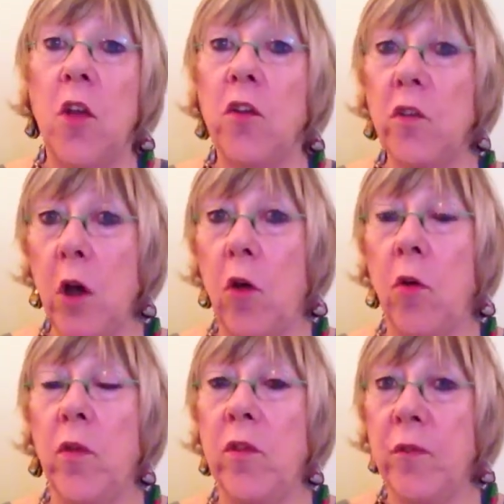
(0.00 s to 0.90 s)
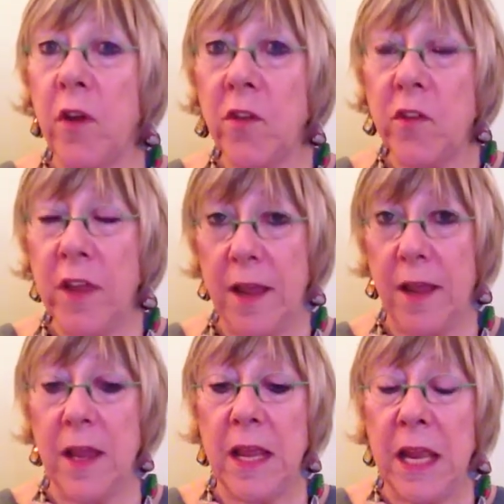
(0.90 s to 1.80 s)
So the first thing
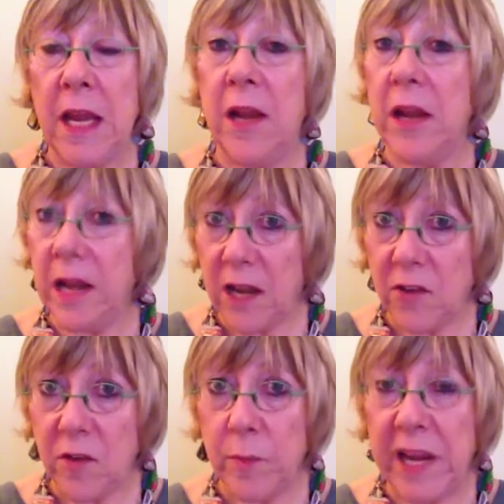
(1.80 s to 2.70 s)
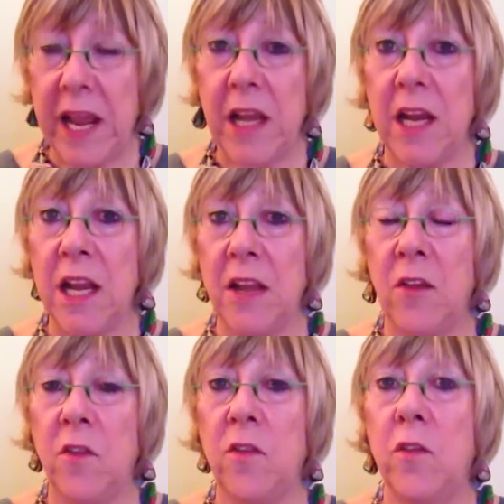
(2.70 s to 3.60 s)
in a lesson plan
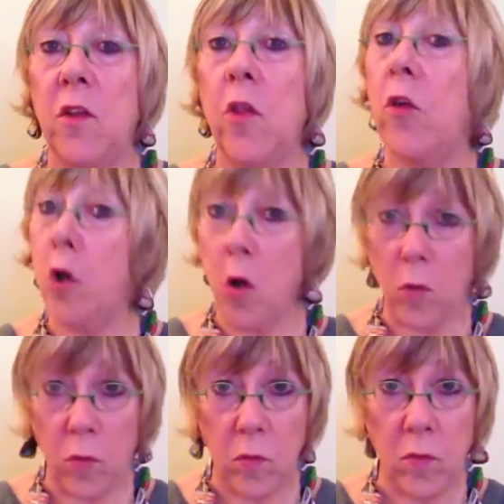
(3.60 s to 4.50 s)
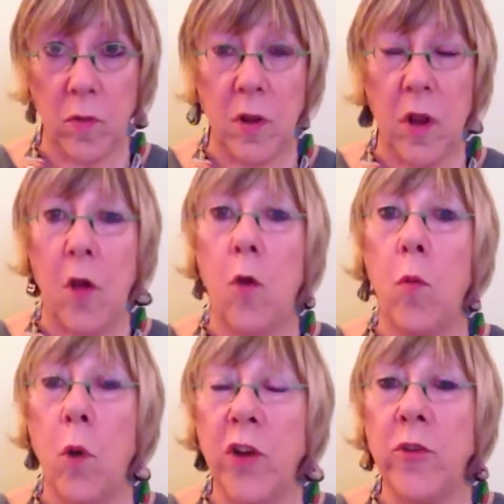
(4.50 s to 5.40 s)
is the goal.
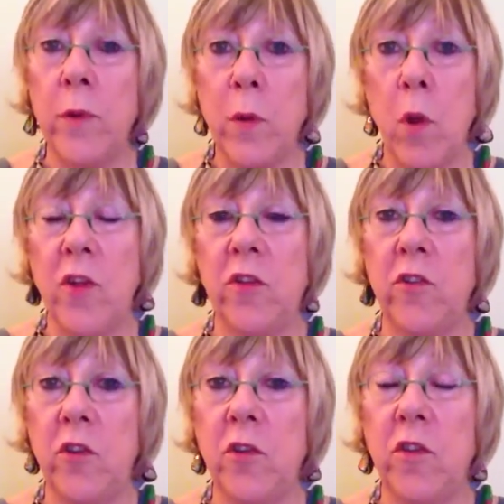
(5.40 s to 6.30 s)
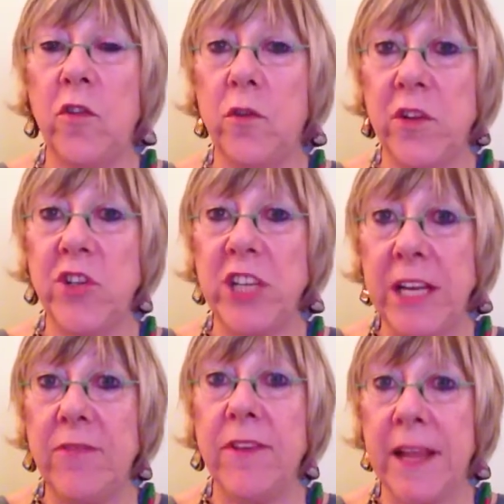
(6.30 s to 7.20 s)
What do we want students to
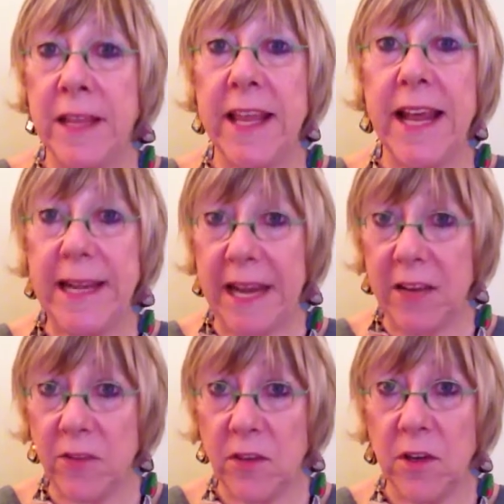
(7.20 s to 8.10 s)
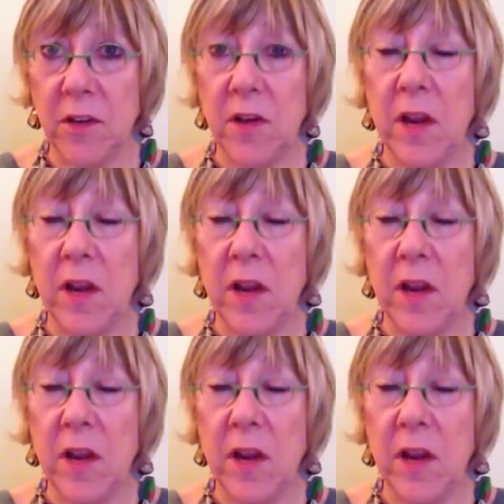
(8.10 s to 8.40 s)
achieve in that lesson?